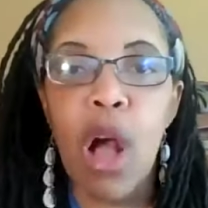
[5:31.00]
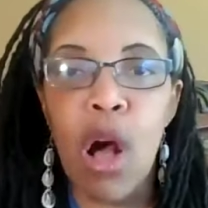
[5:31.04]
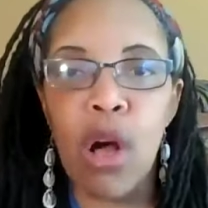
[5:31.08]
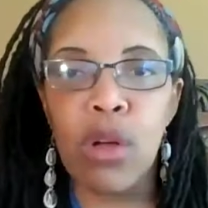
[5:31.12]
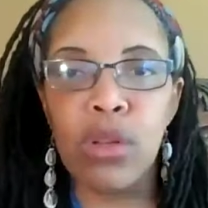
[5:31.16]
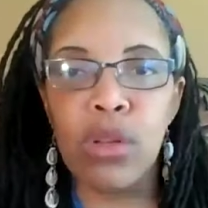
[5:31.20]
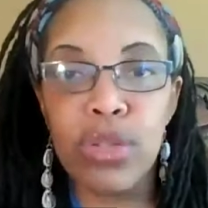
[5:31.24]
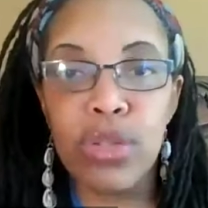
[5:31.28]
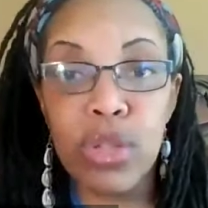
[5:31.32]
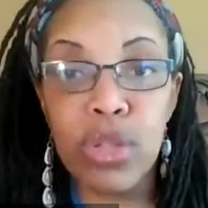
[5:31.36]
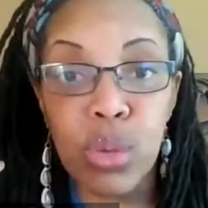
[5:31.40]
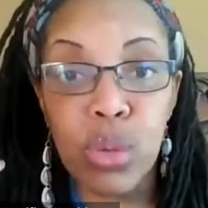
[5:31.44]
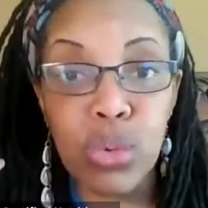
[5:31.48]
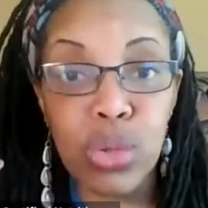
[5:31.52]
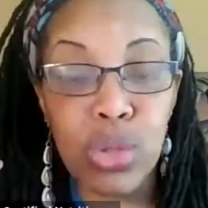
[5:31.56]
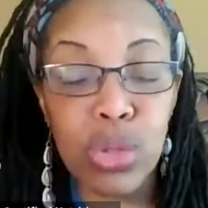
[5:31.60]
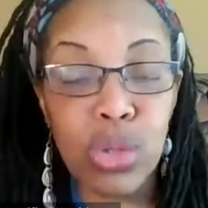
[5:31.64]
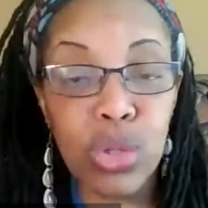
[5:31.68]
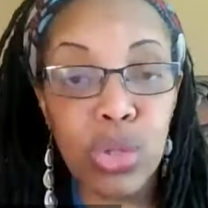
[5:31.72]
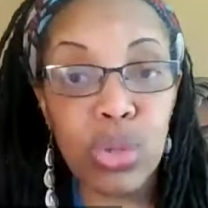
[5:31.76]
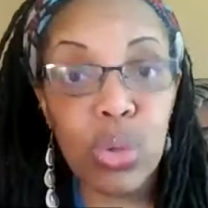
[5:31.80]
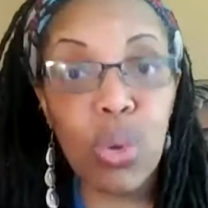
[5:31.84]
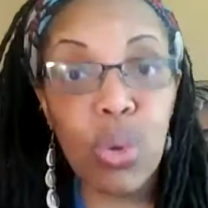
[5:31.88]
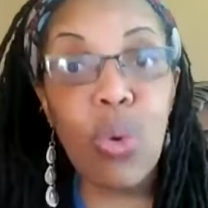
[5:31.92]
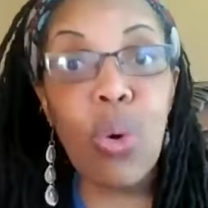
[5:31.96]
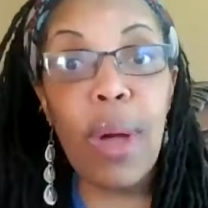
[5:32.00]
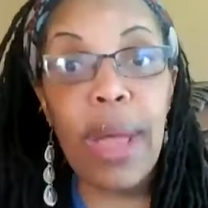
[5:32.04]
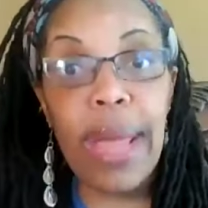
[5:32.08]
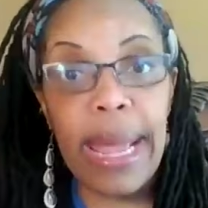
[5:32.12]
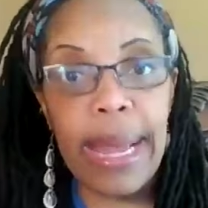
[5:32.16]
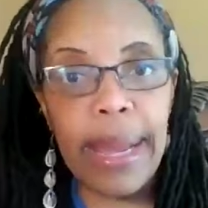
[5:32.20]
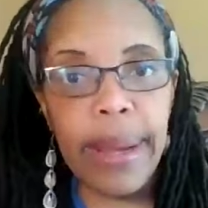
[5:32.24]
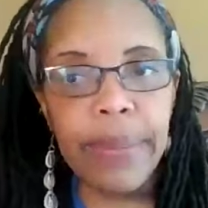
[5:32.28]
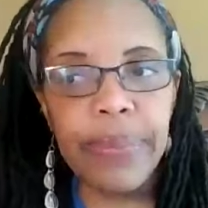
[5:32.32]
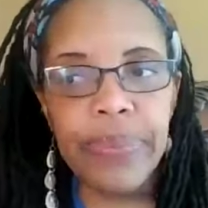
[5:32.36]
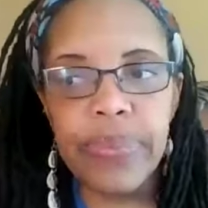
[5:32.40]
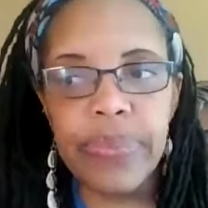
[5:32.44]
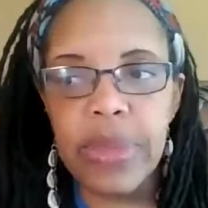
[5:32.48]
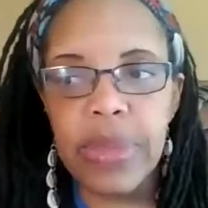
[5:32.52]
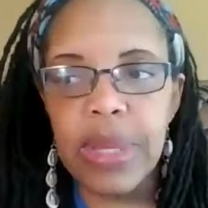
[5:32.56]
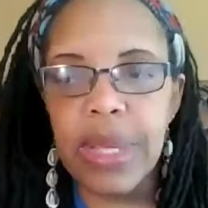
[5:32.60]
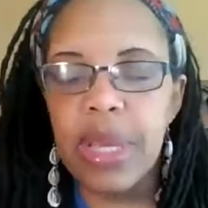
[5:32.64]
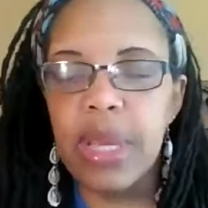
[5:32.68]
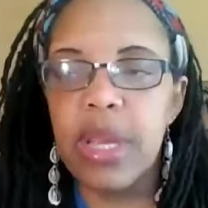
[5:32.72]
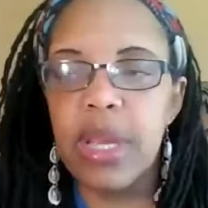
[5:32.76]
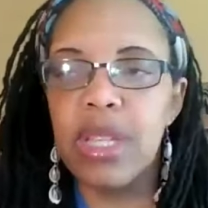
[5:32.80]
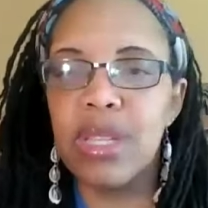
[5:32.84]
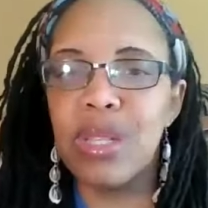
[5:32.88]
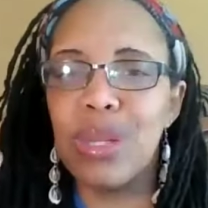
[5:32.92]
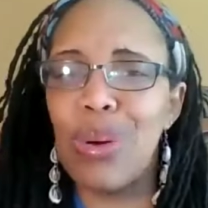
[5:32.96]
Also soy,
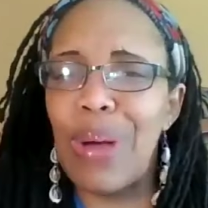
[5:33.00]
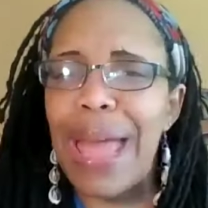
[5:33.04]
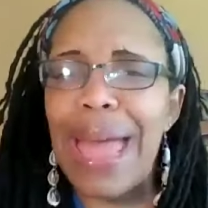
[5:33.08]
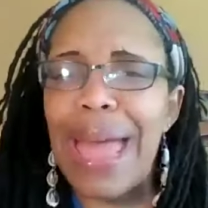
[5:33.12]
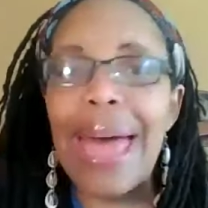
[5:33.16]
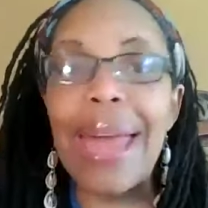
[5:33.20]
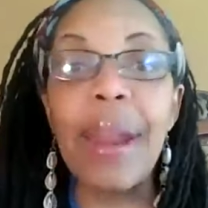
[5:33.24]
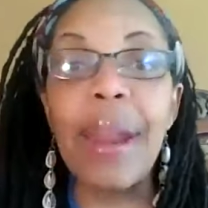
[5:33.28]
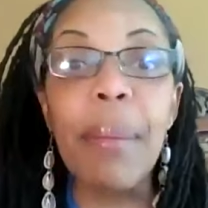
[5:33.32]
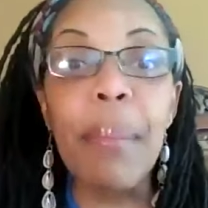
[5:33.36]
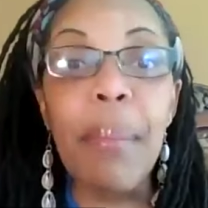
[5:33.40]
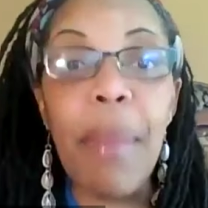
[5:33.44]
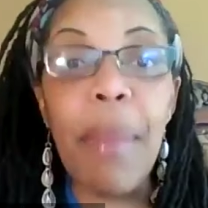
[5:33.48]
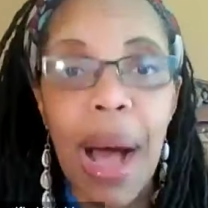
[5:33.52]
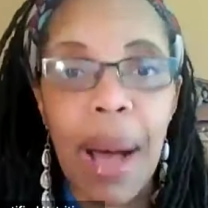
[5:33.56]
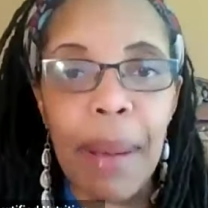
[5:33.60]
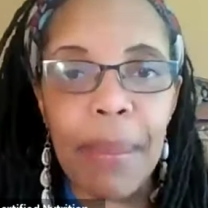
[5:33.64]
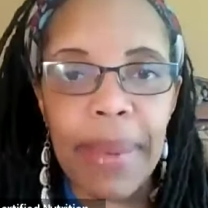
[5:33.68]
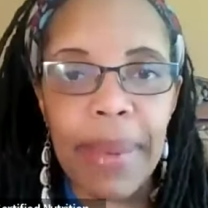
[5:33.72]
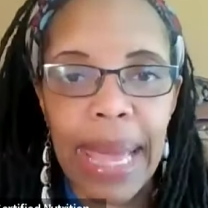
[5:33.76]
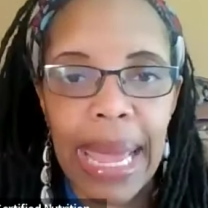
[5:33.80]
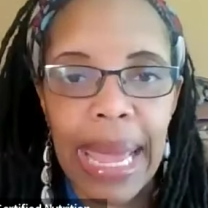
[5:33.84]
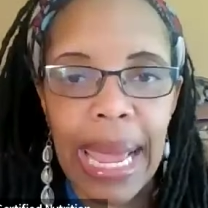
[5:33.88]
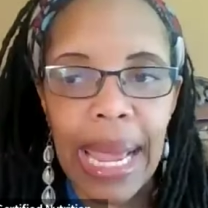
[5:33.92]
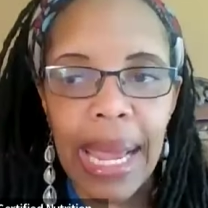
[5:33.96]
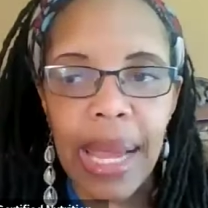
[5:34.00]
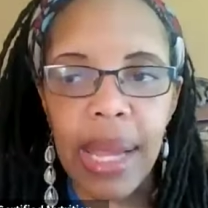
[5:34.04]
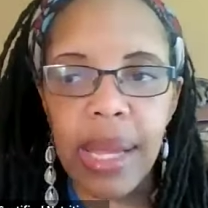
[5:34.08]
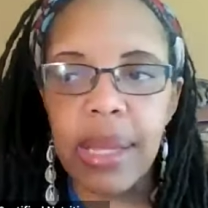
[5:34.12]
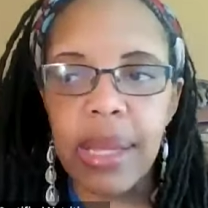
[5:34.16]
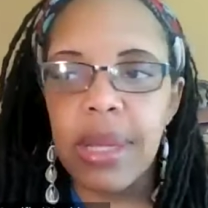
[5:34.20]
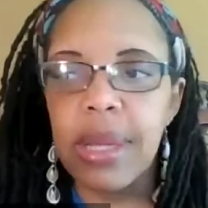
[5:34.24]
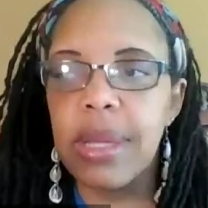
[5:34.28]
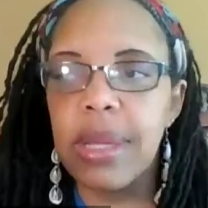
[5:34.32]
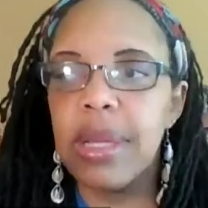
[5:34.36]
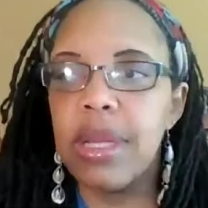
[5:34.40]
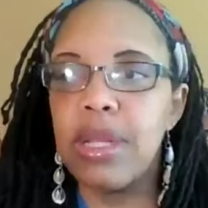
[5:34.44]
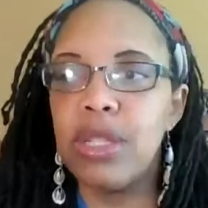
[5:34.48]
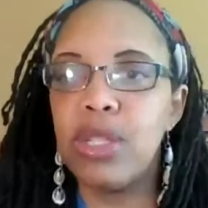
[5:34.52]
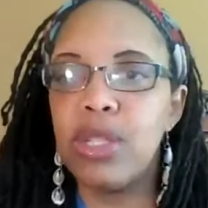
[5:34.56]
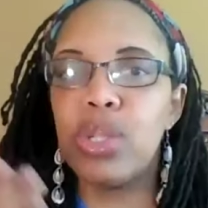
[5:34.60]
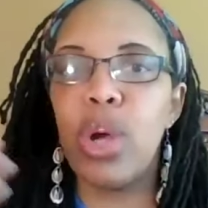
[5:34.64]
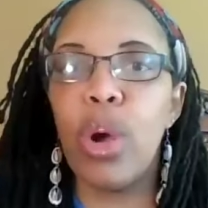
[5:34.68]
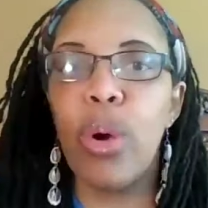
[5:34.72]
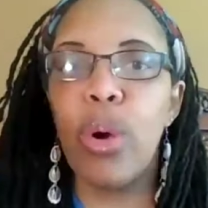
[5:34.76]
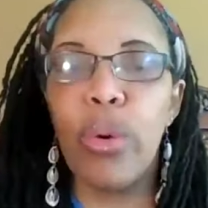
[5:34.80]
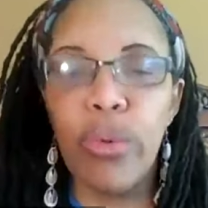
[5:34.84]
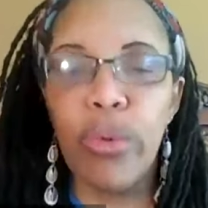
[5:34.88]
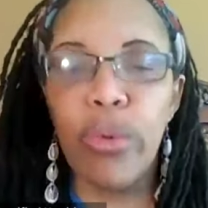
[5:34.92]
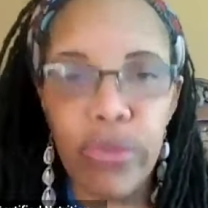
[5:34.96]
so edamame,
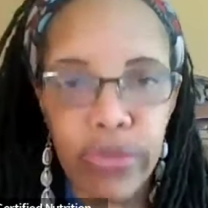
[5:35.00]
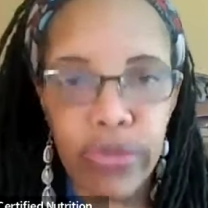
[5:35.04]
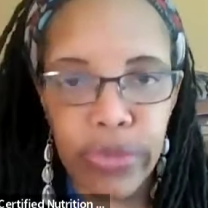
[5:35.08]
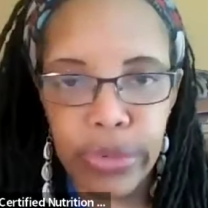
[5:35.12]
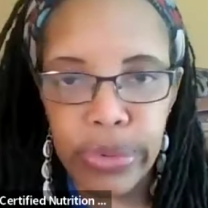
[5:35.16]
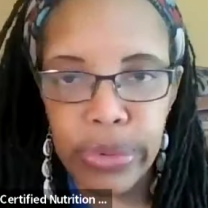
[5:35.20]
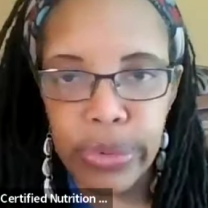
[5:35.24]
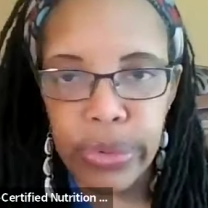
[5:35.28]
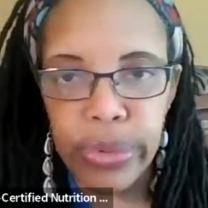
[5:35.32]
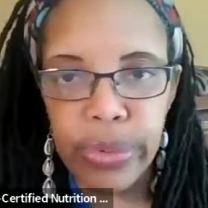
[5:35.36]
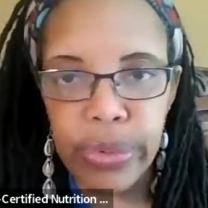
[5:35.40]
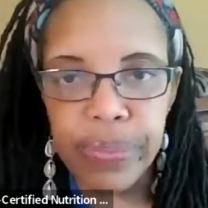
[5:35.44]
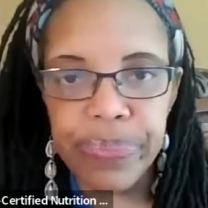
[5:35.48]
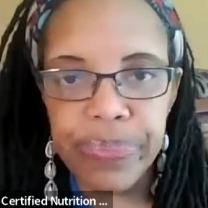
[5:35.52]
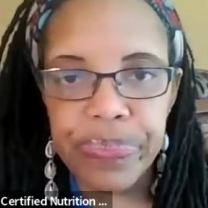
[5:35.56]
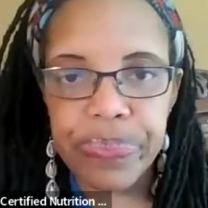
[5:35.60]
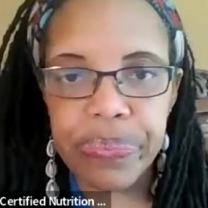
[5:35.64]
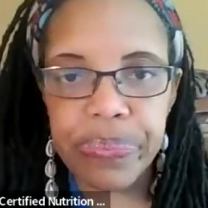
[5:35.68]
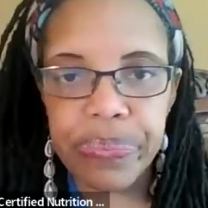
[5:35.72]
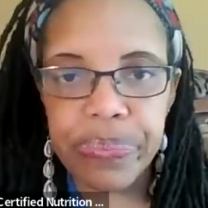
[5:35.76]
tofu,